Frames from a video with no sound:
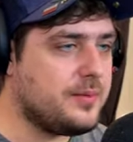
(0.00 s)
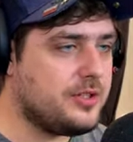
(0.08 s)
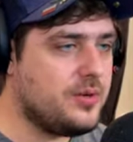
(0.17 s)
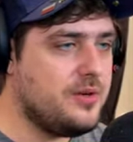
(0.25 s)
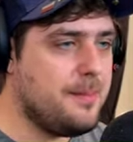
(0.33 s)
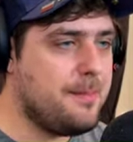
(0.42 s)
We're
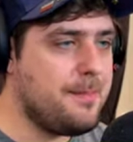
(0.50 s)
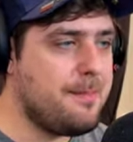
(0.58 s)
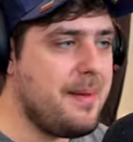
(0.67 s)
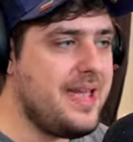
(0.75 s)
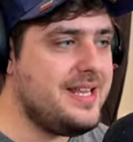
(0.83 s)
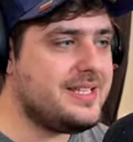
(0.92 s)
doing
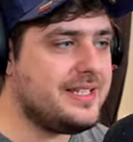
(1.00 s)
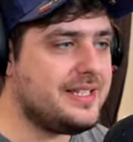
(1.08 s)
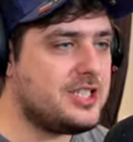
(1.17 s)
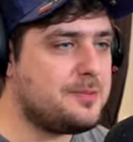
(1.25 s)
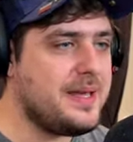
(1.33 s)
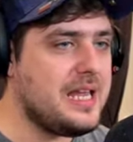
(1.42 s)
amazing
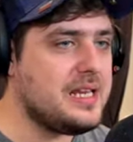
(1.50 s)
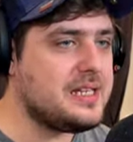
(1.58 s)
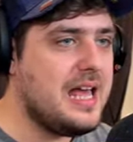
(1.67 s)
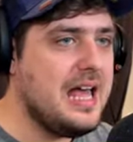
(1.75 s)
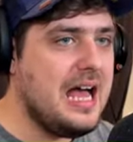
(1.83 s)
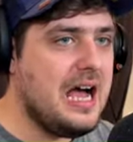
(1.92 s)
speed.
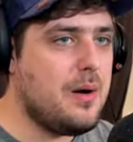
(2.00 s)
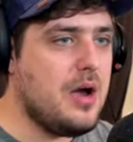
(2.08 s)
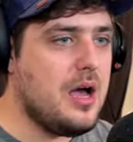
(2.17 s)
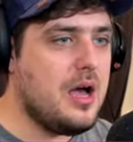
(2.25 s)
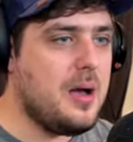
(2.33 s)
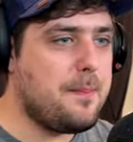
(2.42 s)
Uh,
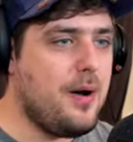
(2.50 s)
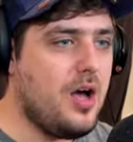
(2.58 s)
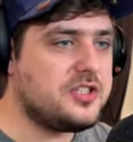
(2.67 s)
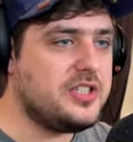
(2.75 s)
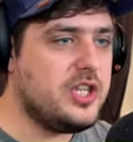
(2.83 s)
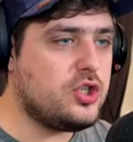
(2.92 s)
uh,
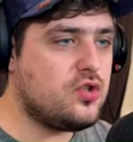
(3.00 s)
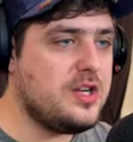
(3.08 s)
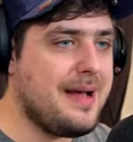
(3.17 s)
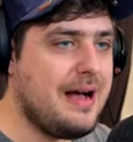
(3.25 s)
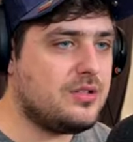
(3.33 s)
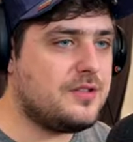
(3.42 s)
passing the
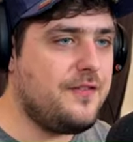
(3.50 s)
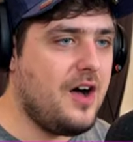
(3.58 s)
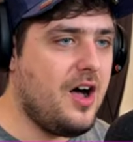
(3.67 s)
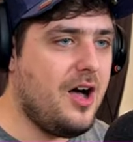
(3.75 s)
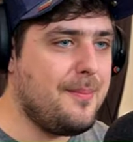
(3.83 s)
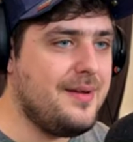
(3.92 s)
Dreamhouse
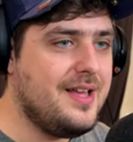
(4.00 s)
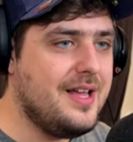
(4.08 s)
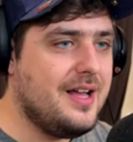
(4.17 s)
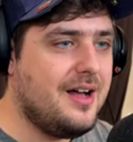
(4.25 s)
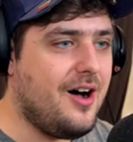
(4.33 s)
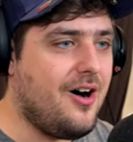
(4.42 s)
Farm.
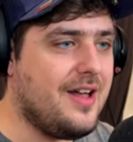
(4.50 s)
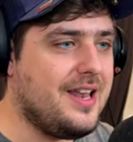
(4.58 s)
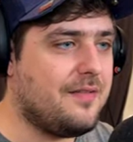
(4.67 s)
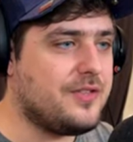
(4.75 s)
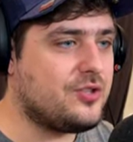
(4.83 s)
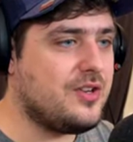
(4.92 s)
Oh, I
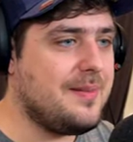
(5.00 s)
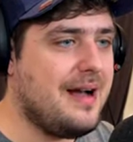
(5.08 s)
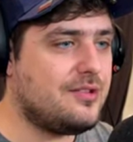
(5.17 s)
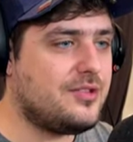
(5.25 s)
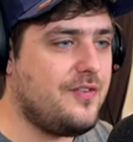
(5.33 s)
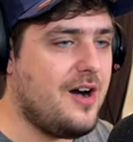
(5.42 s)
love the
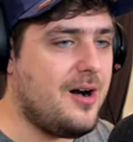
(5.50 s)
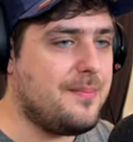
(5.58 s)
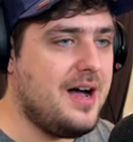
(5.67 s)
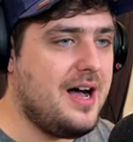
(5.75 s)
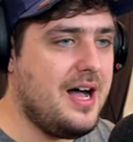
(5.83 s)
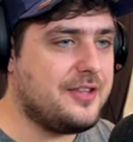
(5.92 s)
Dreamhouse Farm.
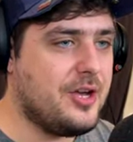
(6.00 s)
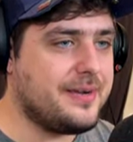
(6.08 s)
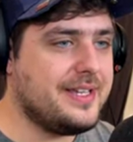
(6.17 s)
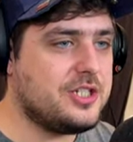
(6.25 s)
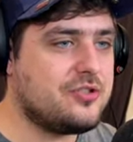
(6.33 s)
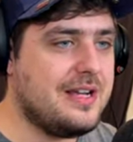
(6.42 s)
Uh, don't
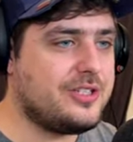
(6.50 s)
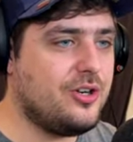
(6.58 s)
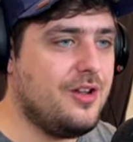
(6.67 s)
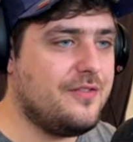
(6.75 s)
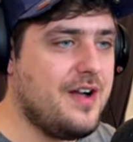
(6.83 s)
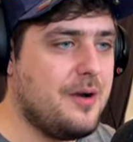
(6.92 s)
get distracted,
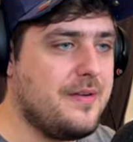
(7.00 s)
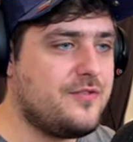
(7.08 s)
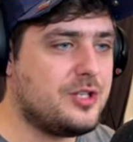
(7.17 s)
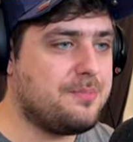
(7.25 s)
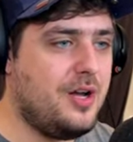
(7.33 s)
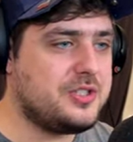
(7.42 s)
Oliver. We've
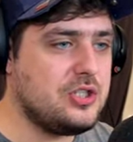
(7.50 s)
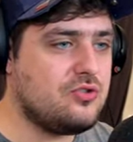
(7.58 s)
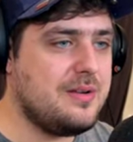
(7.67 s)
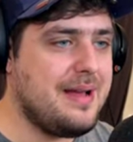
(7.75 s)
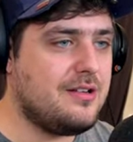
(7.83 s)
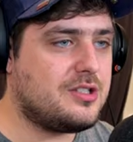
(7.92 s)
just passed the
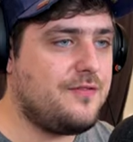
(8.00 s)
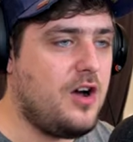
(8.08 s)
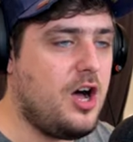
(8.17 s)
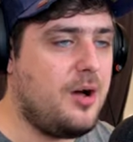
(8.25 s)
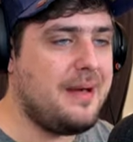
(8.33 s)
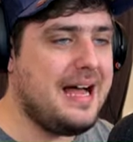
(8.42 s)
Dreamhouse
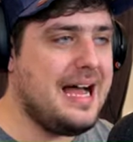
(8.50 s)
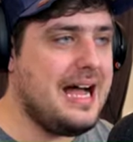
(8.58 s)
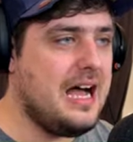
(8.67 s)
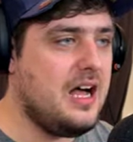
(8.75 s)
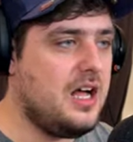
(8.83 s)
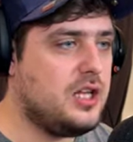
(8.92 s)
Farm
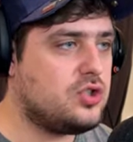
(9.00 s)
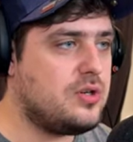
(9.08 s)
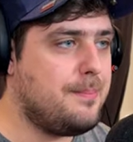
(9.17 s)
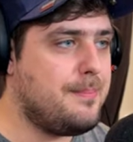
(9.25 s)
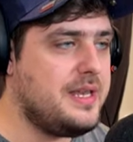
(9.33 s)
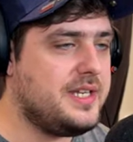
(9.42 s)
at a
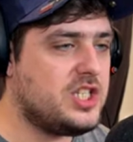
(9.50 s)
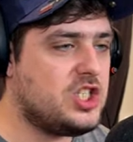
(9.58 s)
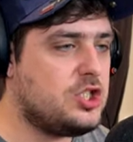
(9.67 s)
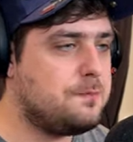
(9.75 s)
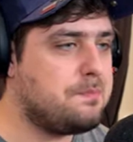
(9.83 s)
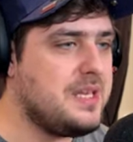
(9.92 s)
tremendous
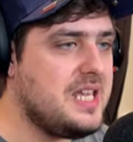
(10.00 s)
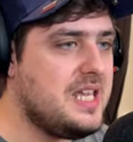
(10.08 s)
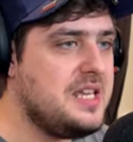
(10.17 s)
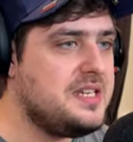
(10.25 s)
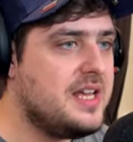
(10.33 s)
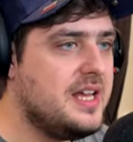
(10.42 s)

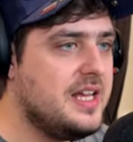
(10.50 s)
speed.